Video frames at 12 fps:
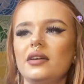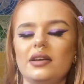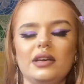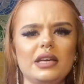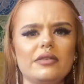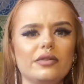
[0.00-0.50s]

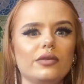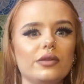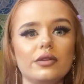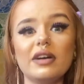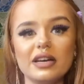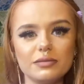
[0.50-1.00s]
even other
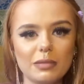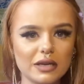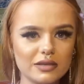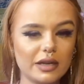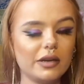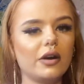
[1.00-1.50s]
aspects
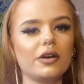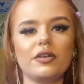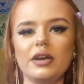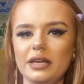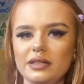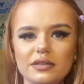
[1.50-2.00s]
like our
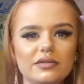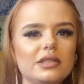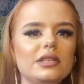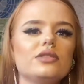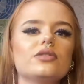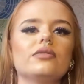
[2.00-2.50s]

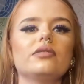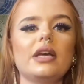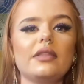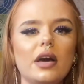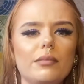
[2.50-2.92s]
creativity, stuff like that.